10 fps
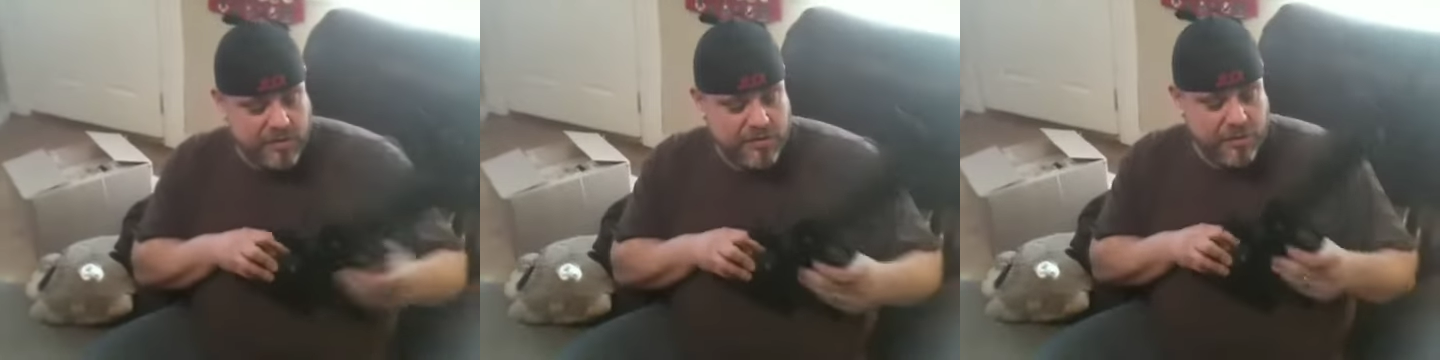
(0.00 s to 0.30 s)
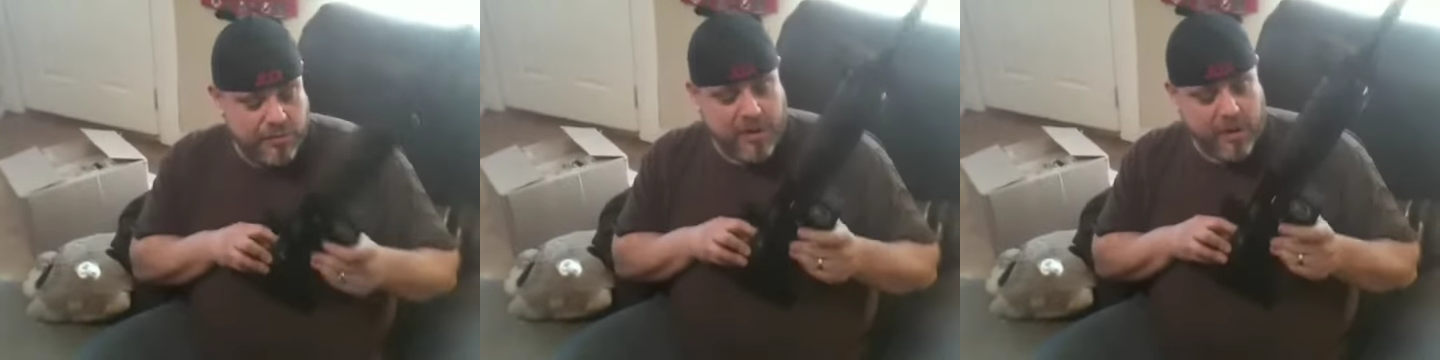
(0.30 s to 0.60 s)

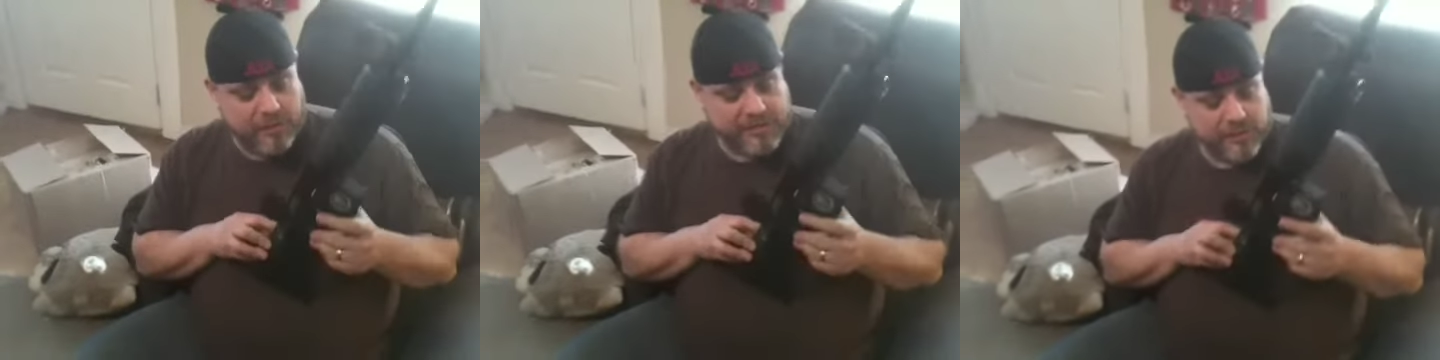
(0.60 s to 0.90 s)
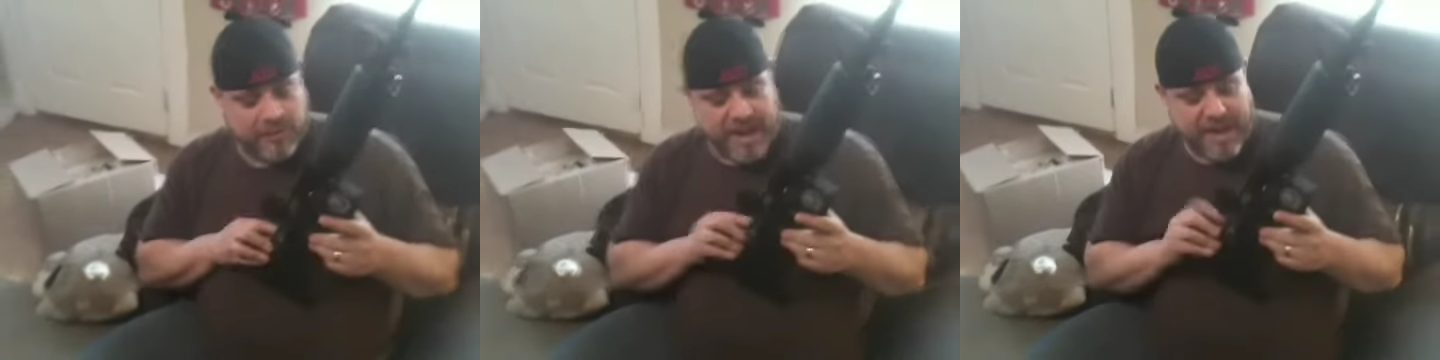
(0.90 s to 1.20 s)
Your bolt is
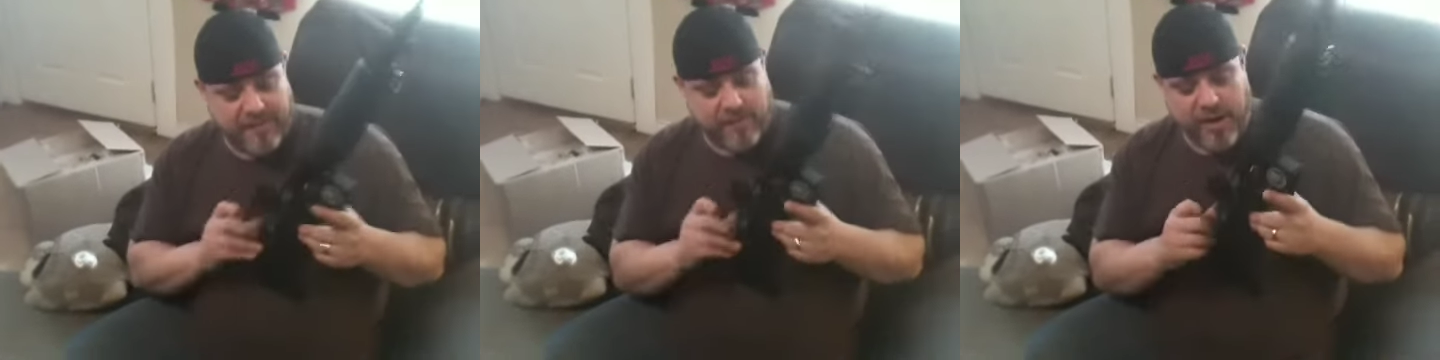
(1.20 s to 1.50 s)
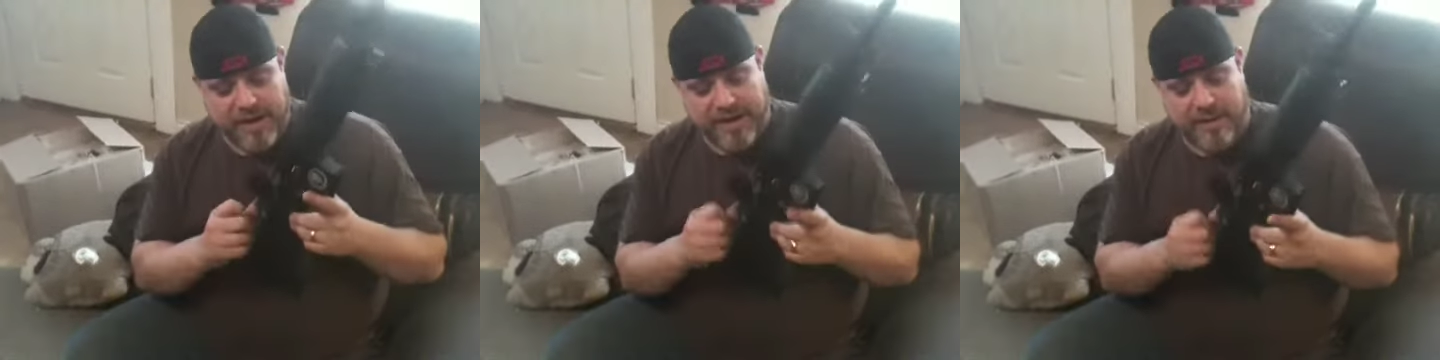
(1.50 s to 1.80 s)
going to have a
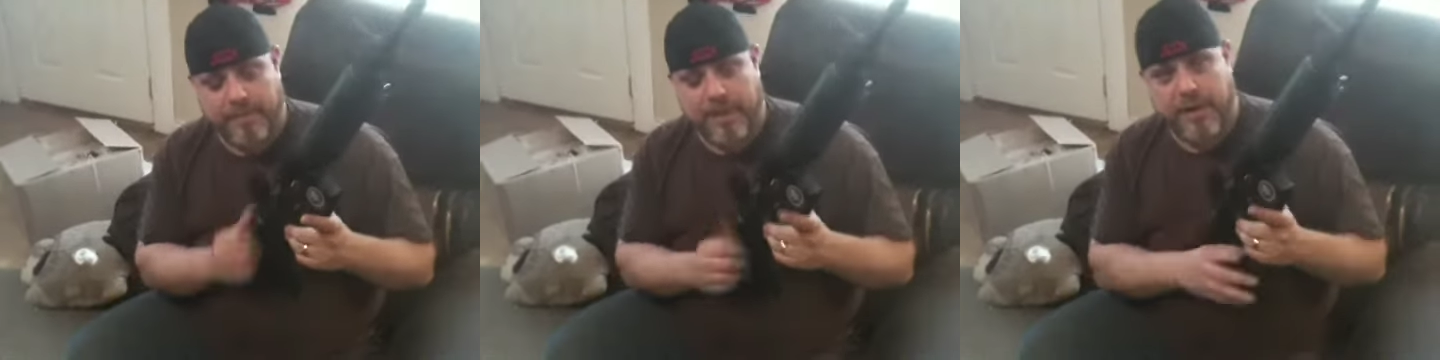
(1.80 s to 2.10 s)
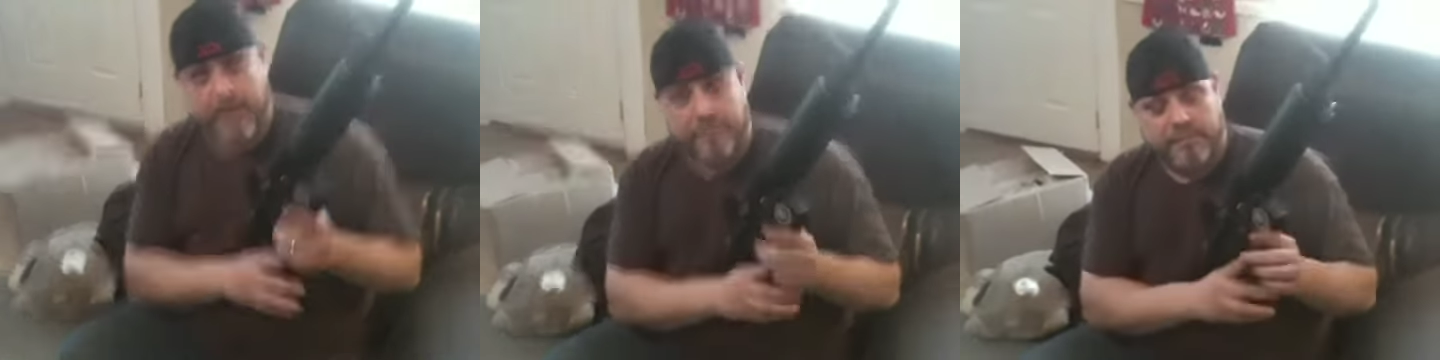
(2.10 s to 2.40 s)
break-in
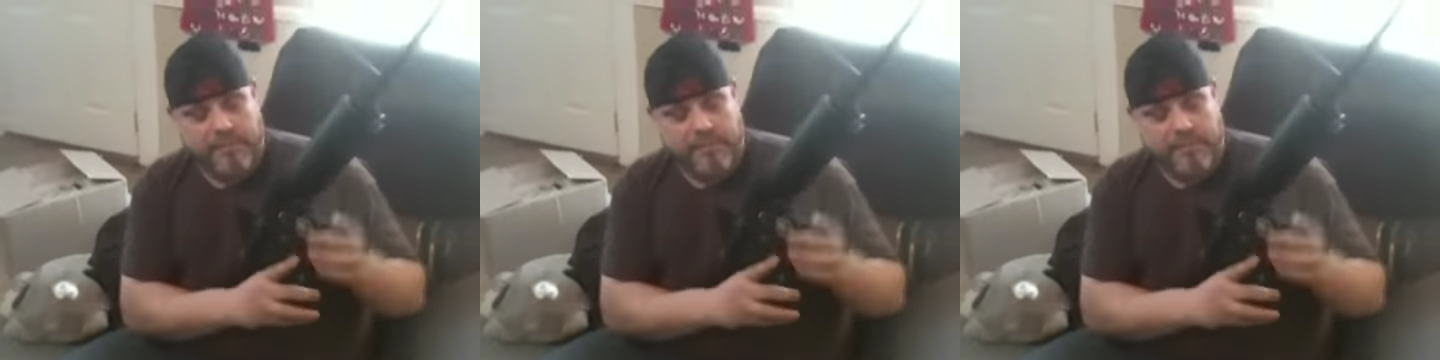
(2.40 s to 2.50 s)
period.